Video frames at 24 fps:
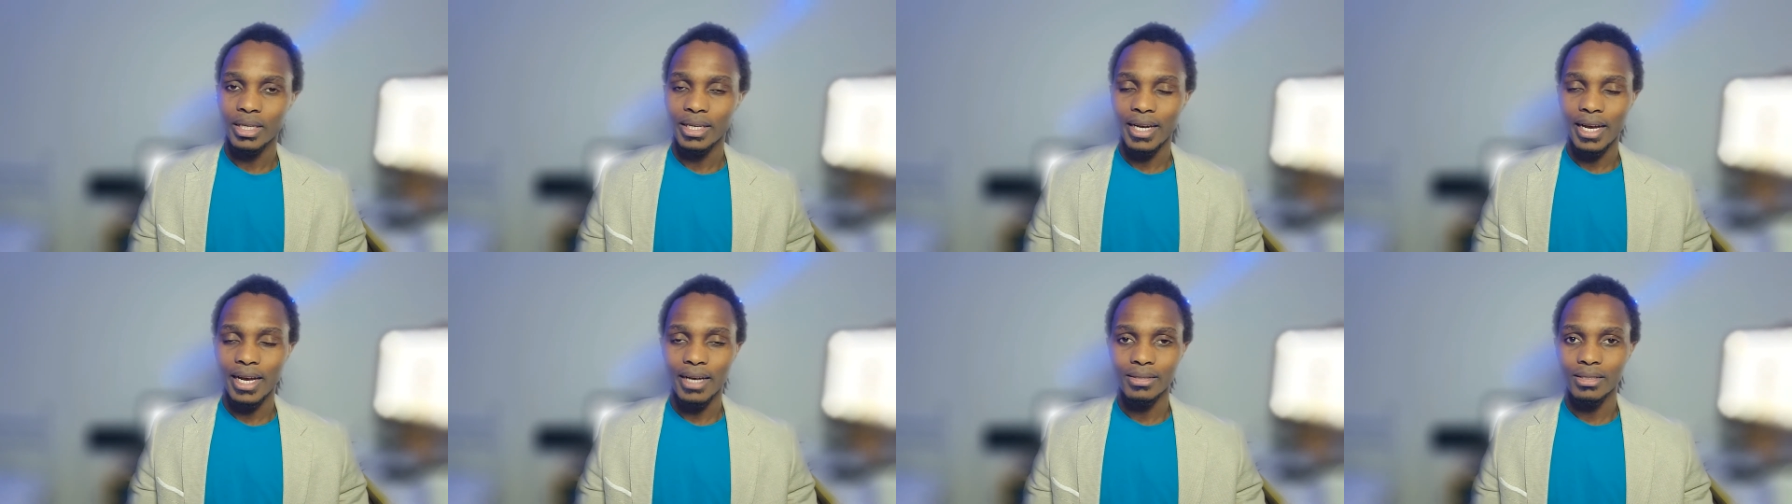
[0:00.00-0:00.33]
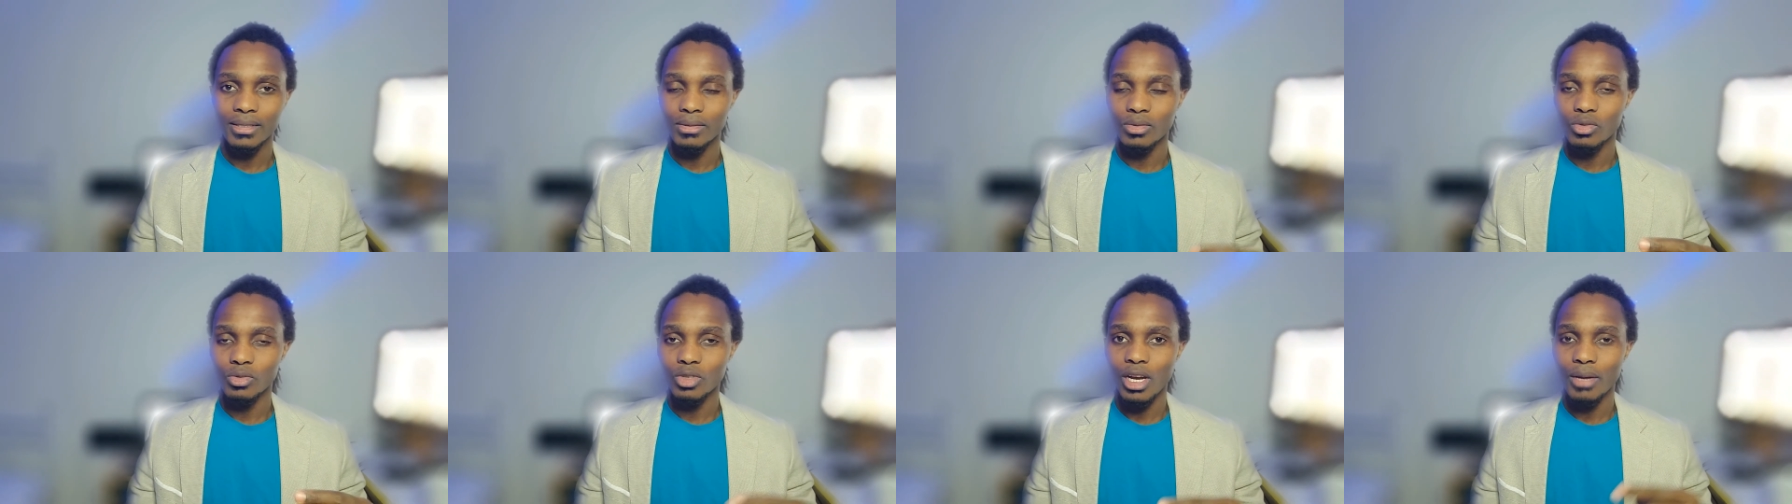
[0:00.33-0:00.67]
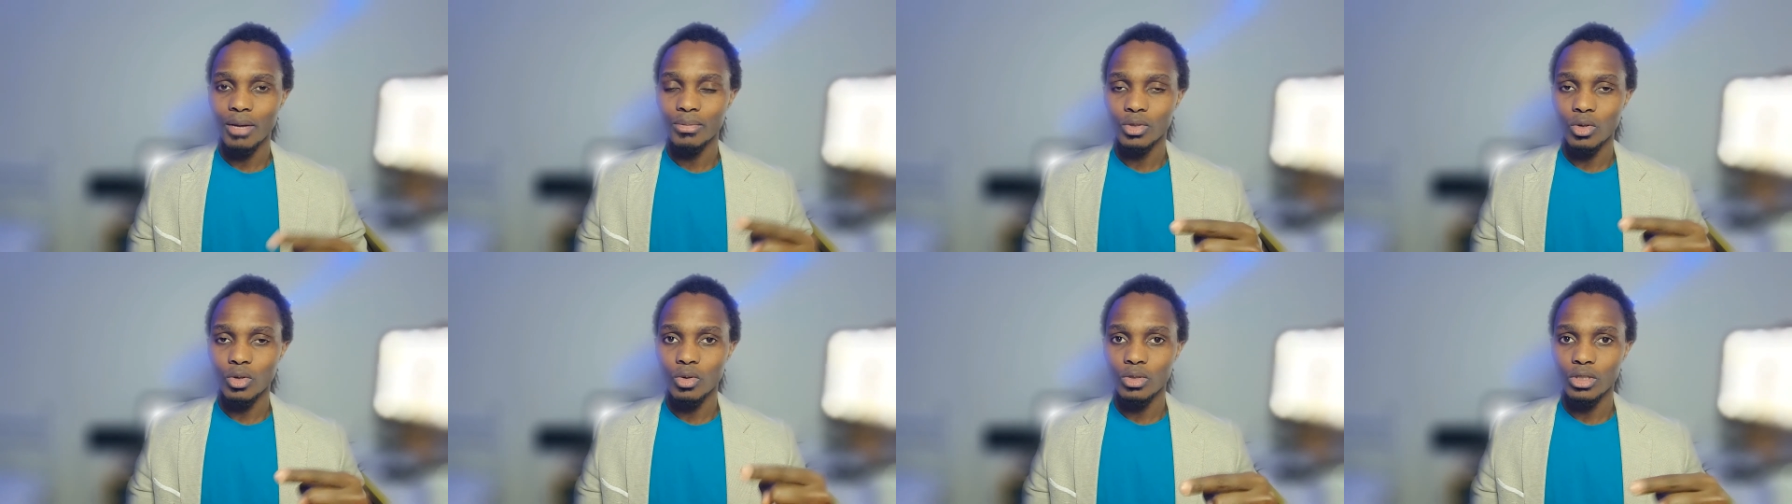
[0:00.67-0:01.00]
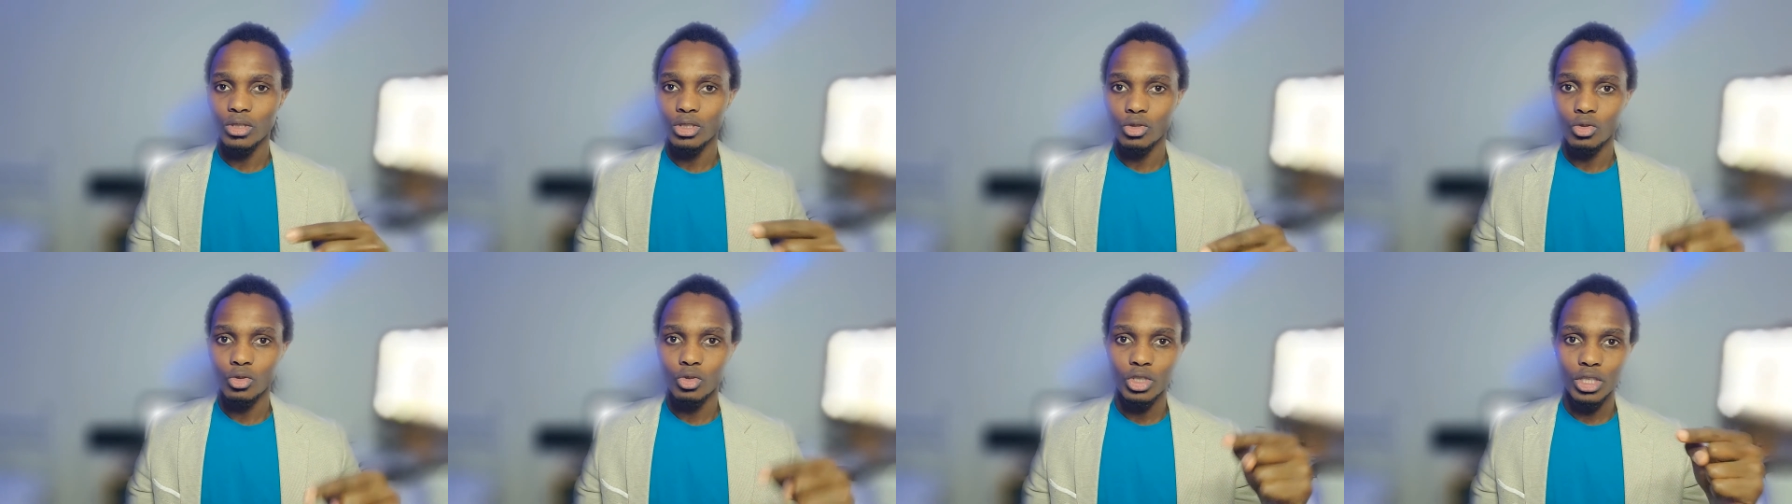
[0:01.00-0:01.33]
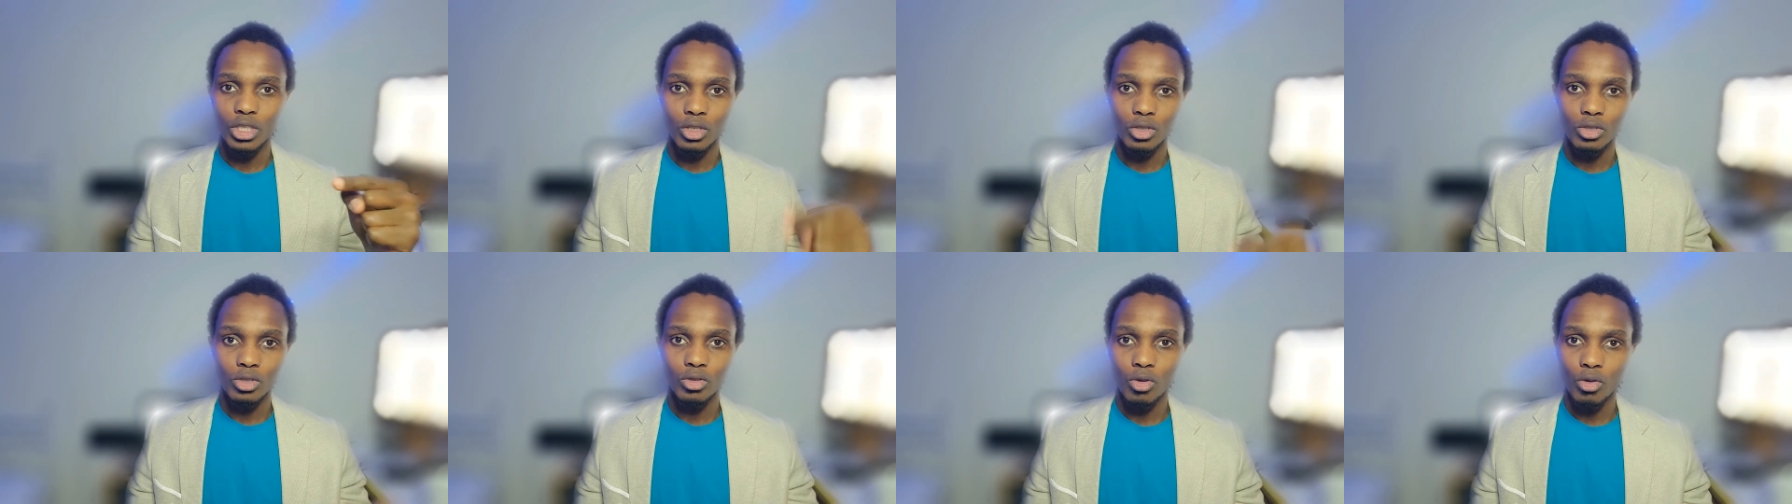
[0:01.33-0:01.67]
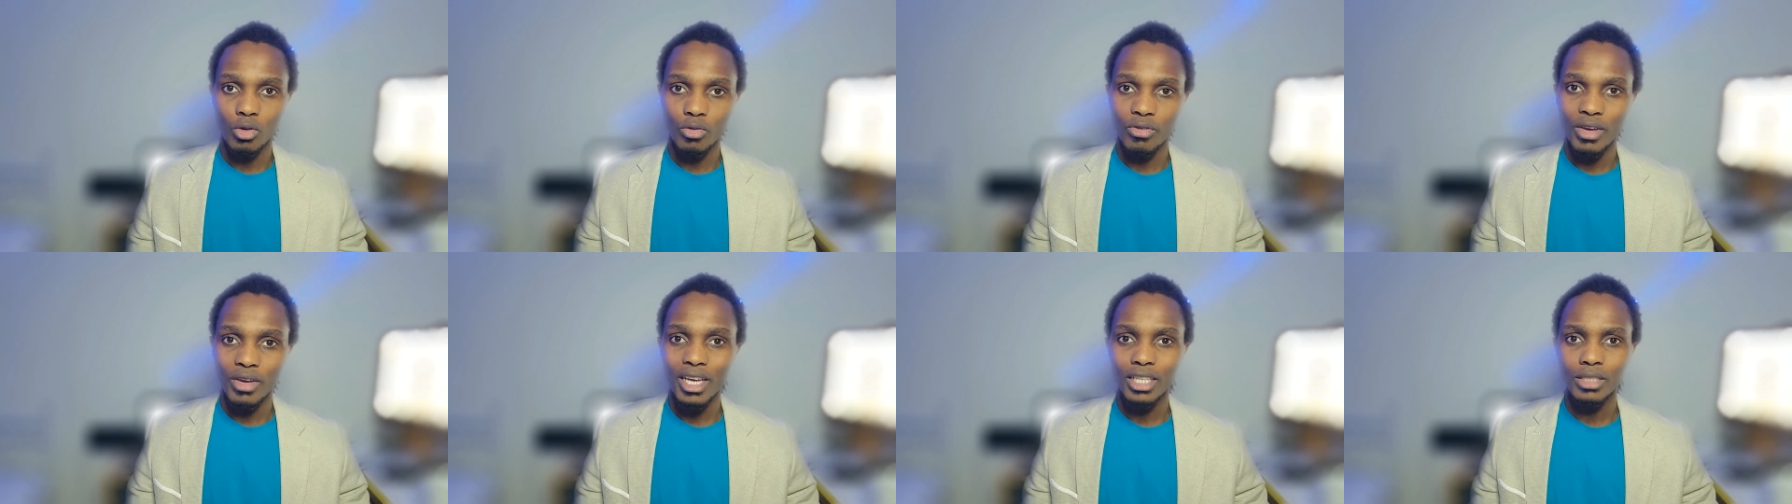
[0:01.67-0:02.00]
I'll subscribe to all these news channels on
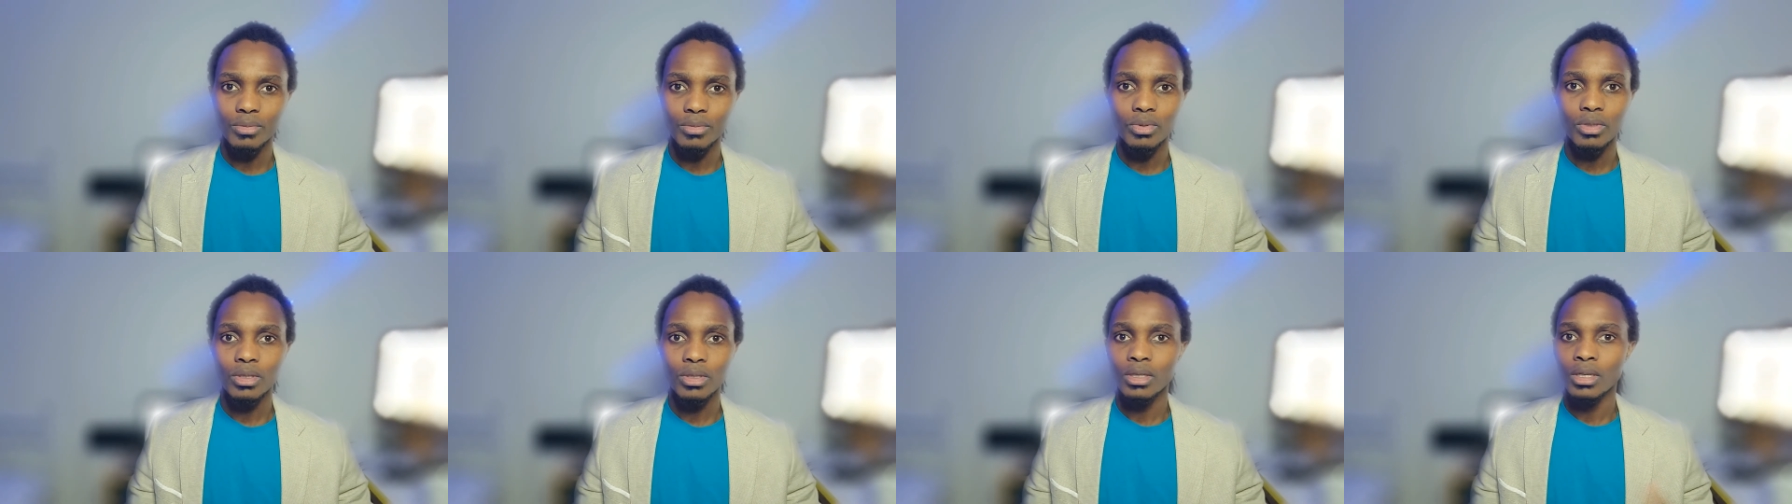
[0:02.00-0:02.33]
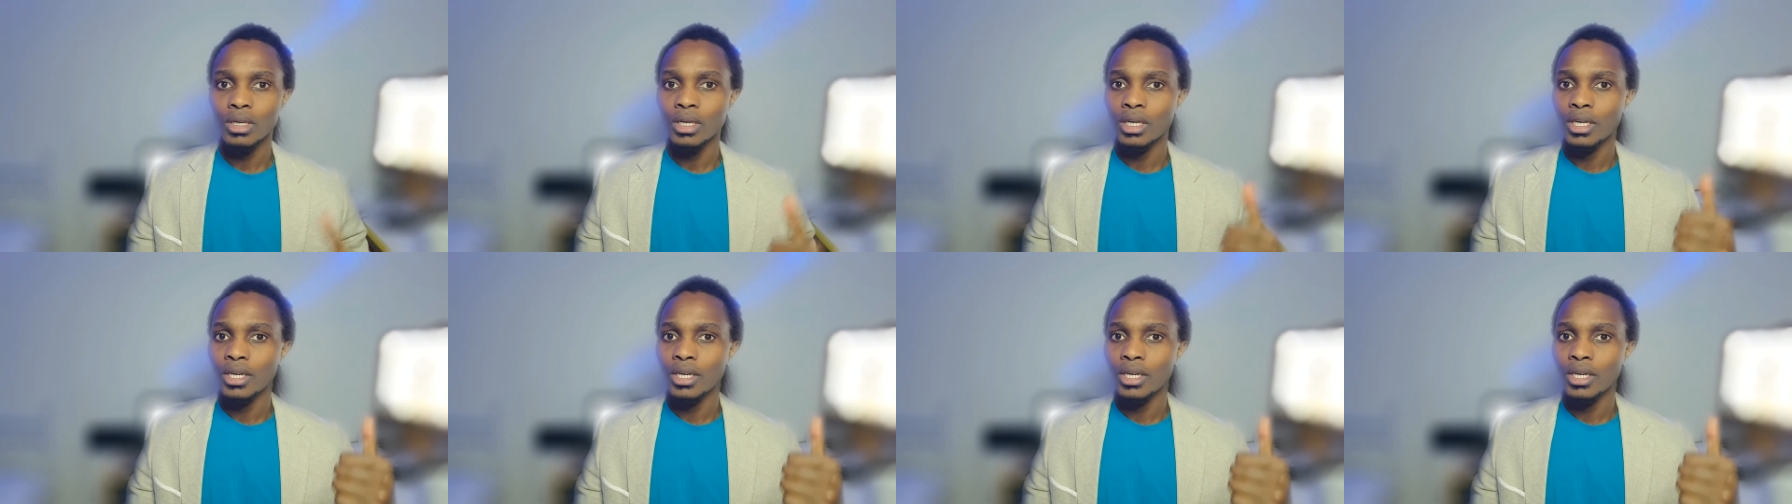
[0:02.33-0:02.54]
Facebook,